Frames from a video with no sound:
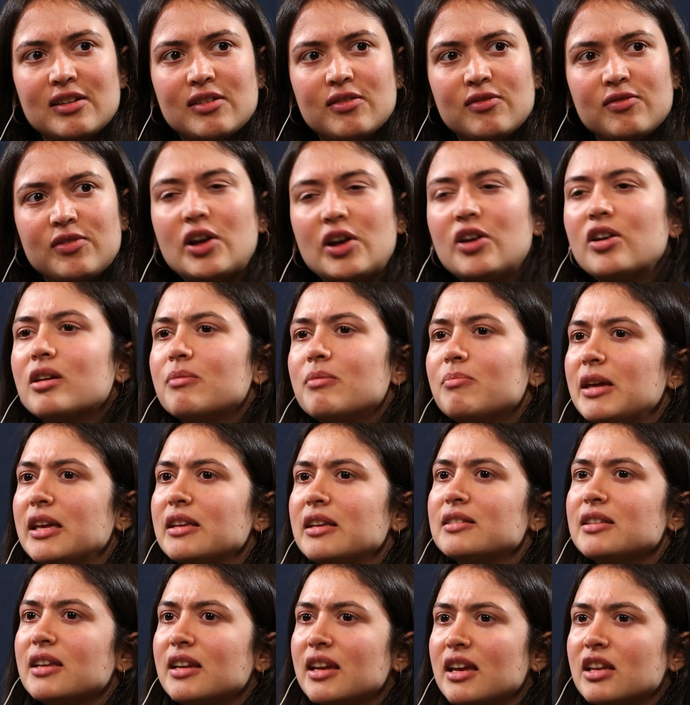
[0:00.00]
very
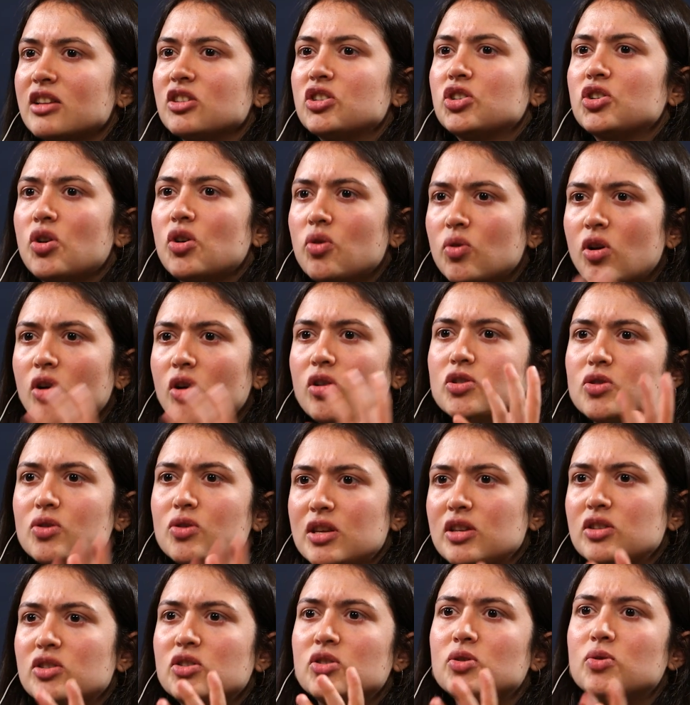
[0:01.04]
amazing, and showed also
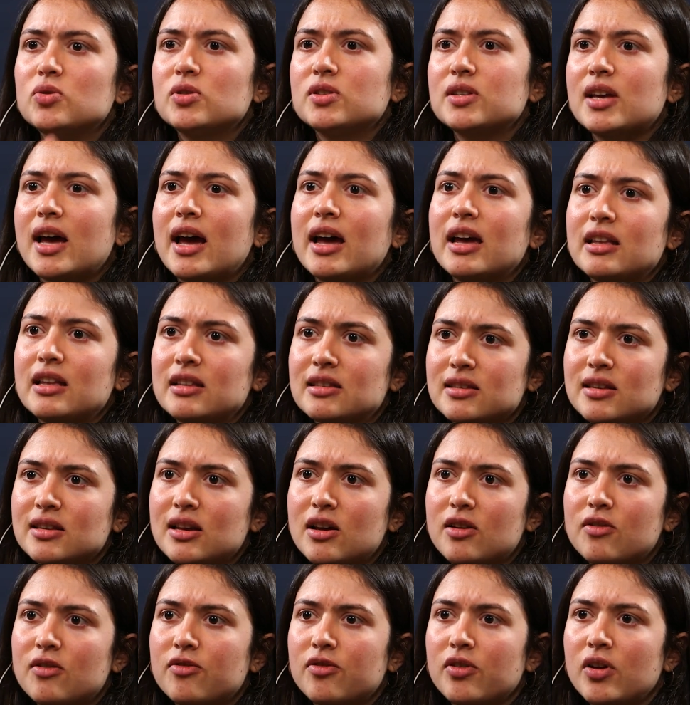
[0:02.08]
these two sides
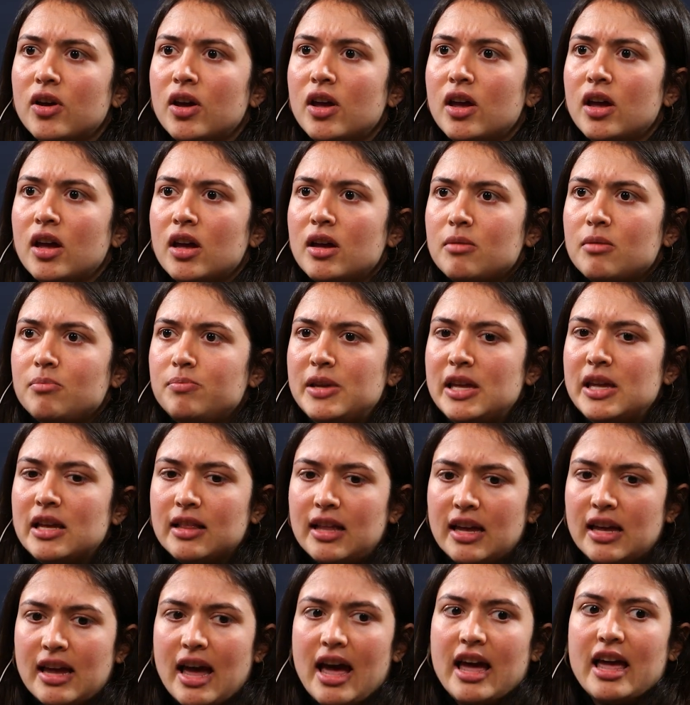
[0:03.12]
of being
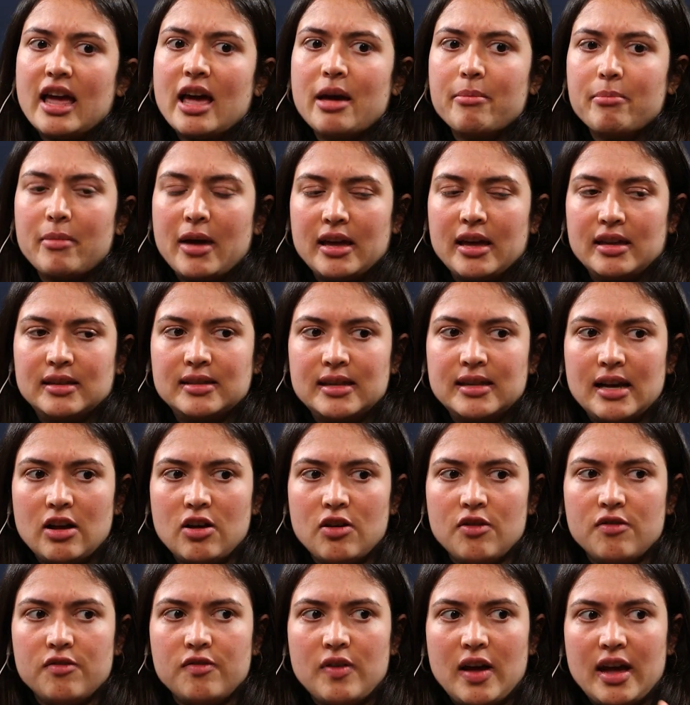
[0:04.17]
like, I am
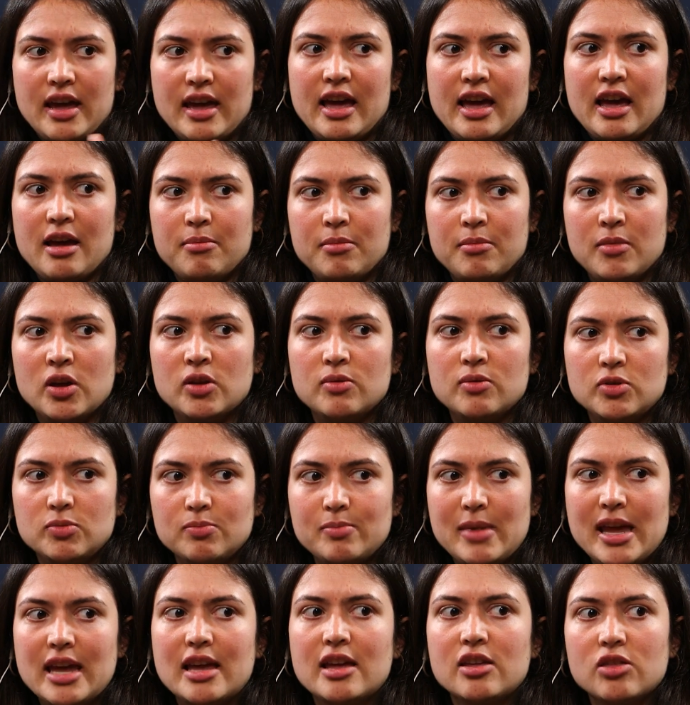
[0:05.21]
myself, I am
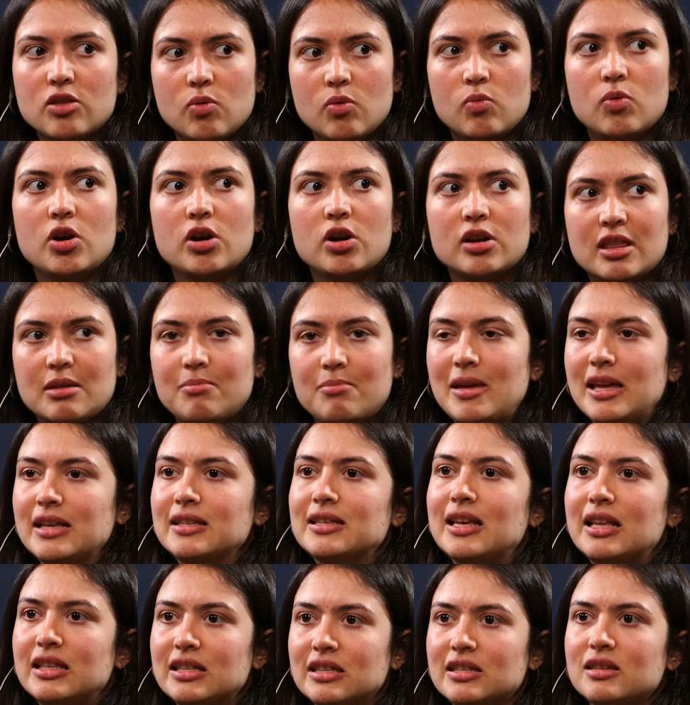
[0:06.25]
making the work that makes
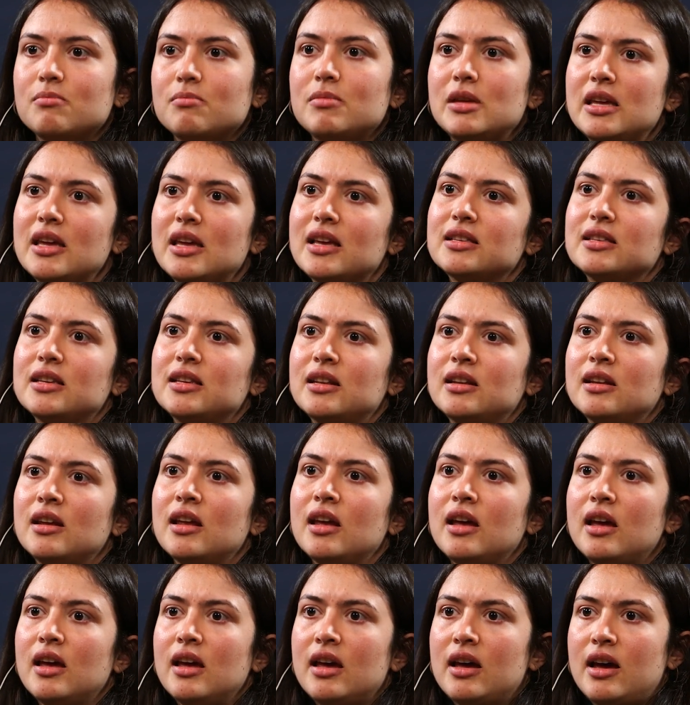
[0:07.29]
sense to me as an
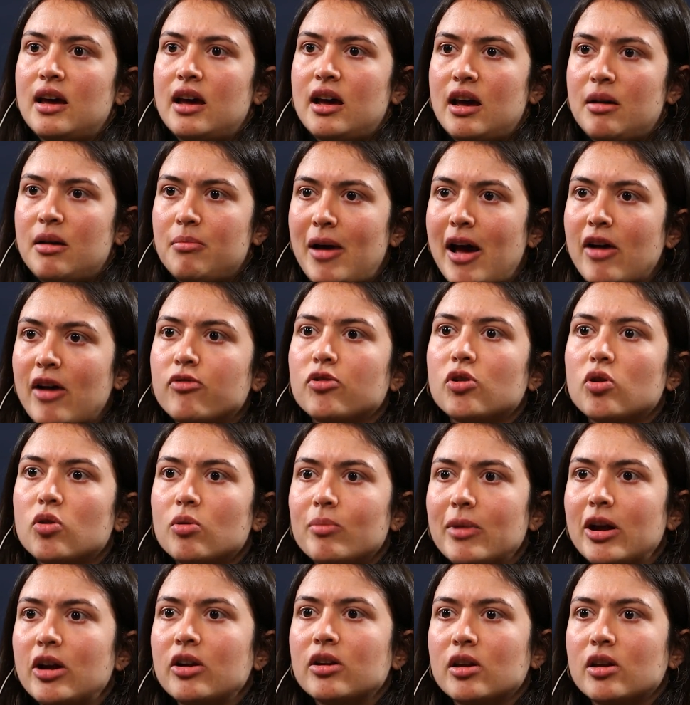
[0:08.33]

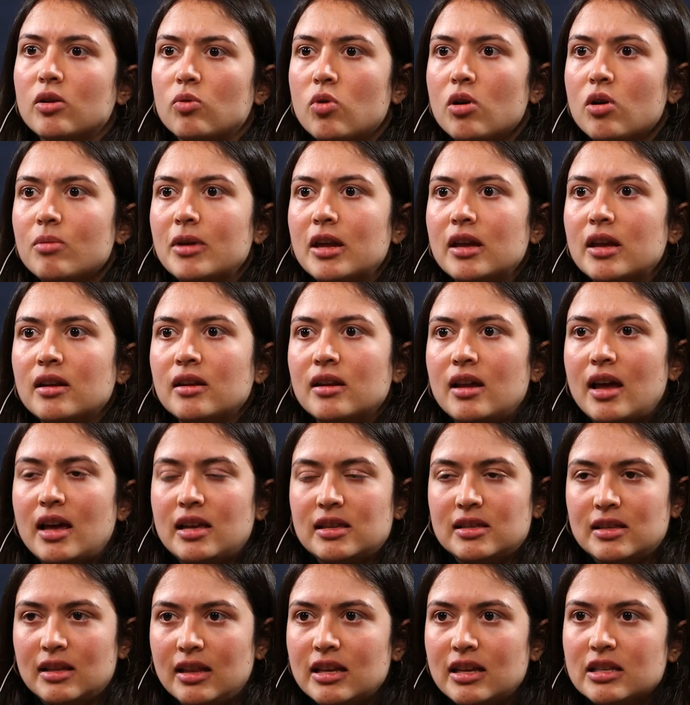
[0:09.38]
Afro-American woman,
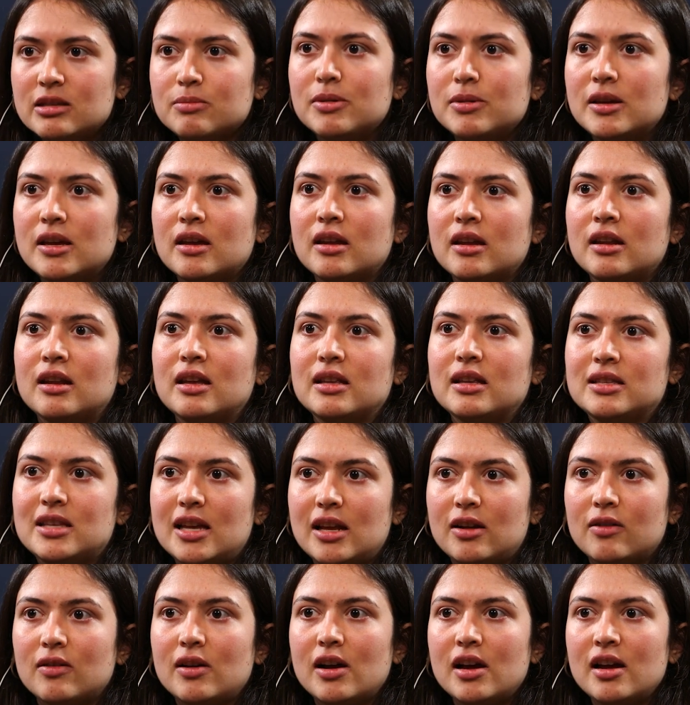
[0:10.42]
as lesbian,
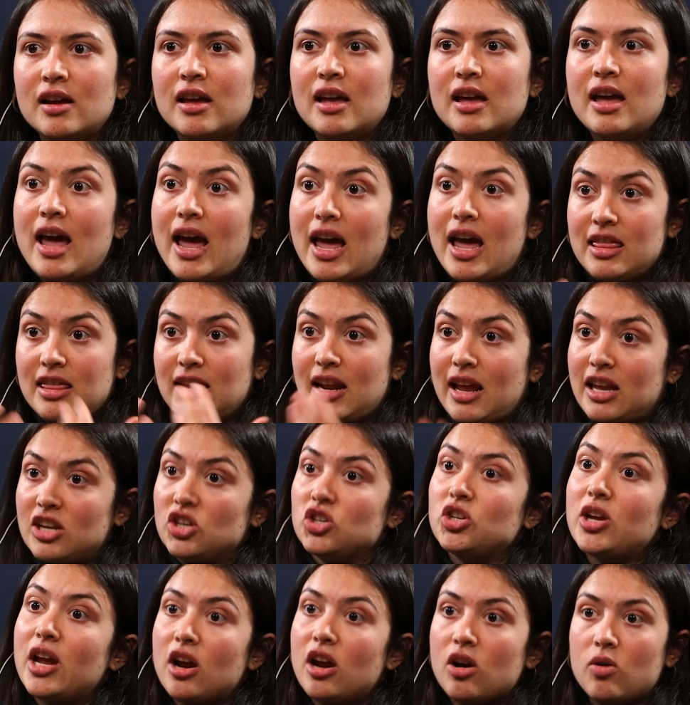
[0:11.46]
etc., and that I
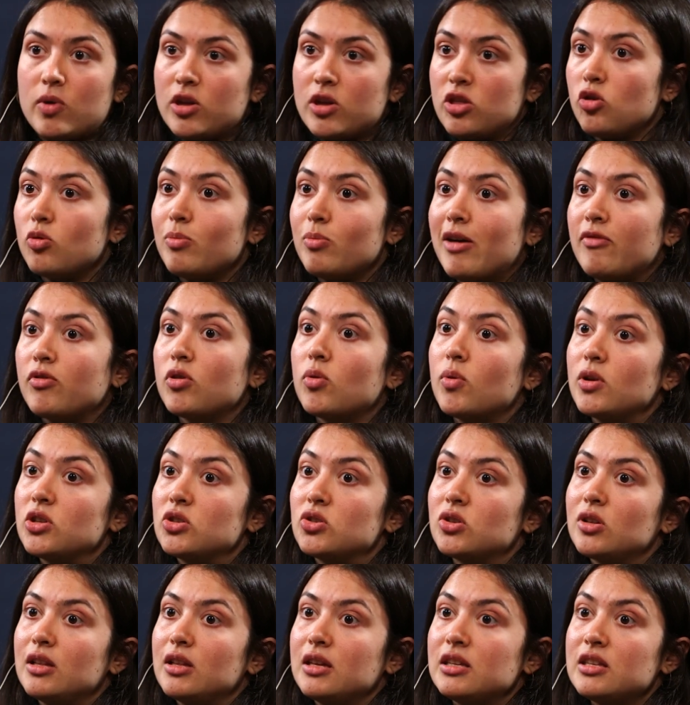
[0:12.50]
share with whomever wants
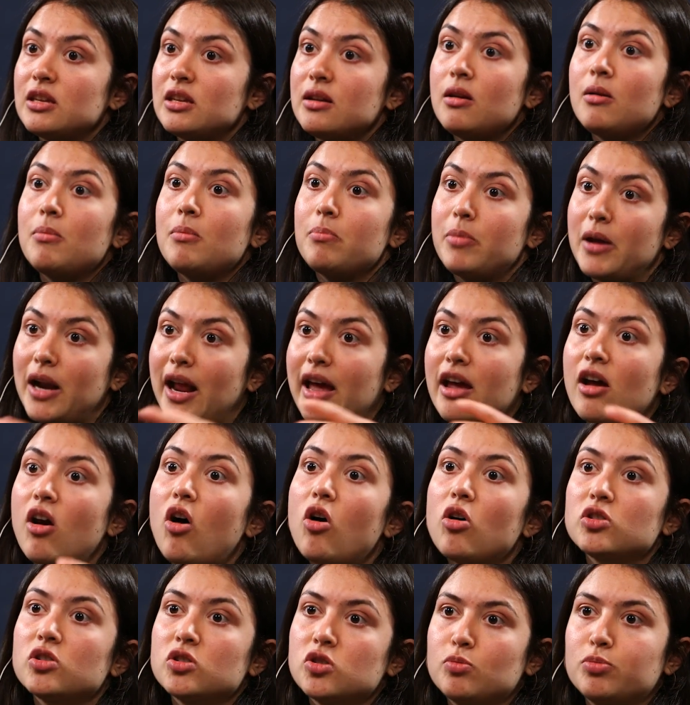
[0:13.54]
to listen, but I
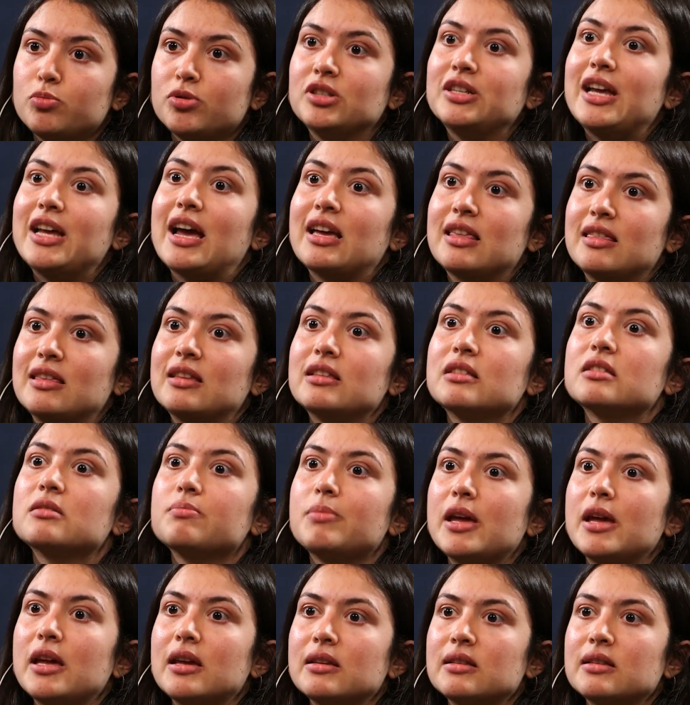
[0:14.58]
also protect this
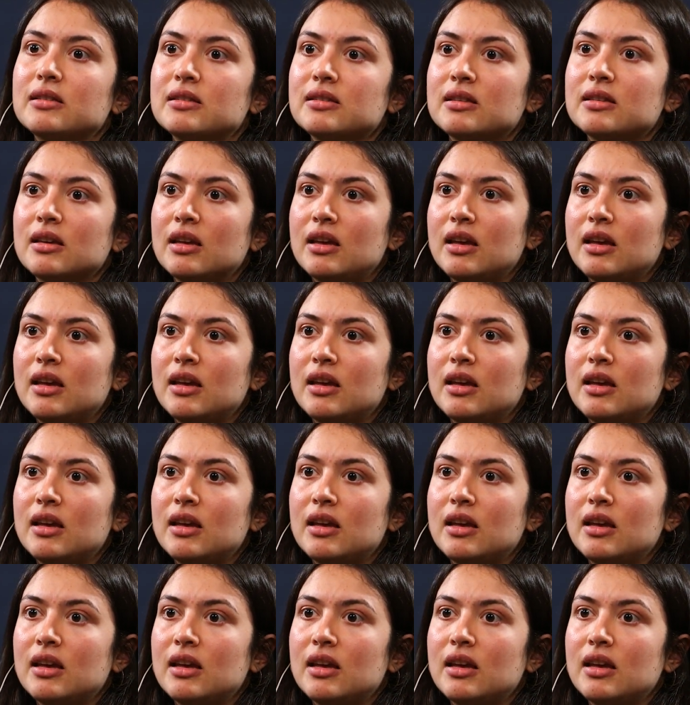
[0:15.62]
space